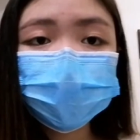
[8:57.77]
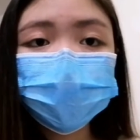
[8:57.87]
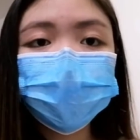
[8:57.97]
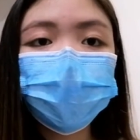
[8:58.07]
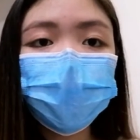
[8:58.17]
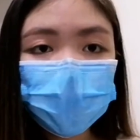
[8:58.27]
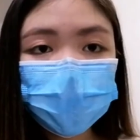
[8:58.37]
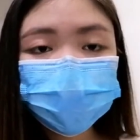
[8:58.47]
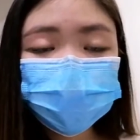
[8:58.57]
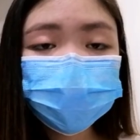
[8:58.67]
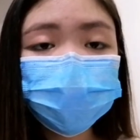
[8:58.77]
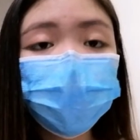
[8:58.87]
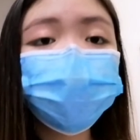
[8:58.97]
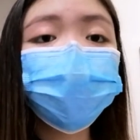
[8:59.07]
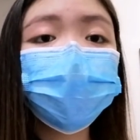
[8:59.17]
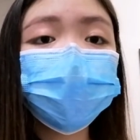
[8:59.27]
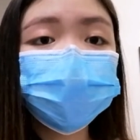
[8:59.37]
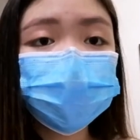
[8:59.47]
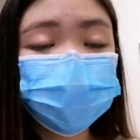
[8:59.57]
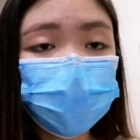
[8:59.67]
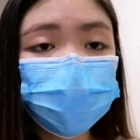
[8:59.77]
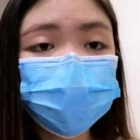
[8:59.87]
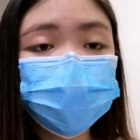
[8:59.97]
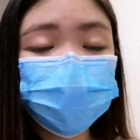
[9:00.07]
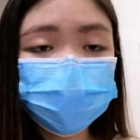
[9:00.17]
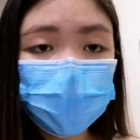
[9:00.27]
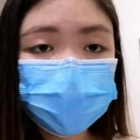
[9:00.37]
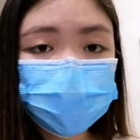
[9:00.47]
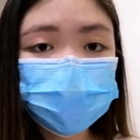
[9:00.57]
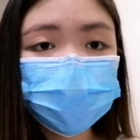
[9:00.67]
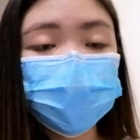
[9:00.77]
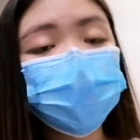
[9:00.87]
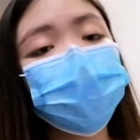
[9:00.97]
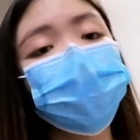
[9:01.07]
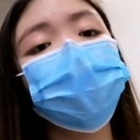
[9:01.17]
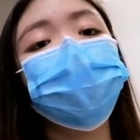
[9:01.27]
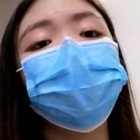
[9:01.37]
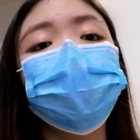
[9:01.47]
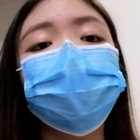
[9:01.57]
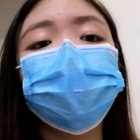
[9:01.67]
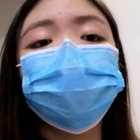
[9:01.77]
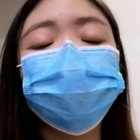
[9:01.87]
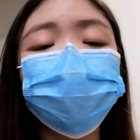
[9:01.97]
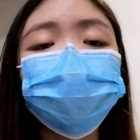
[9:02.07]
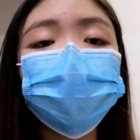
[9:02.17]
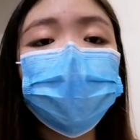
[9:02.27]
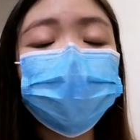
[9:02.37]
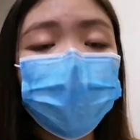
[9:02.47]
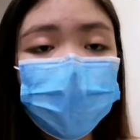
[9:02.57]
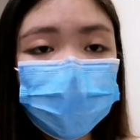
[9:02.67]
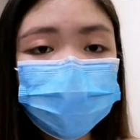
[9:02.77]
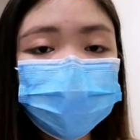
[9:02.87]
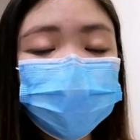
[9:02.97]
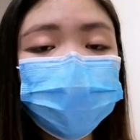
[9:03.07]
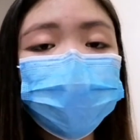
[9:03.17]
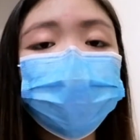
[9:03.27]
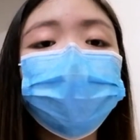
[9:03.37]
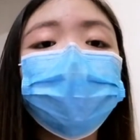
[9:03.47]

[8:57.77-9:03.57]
So how to properly dispose the mask? Do not ever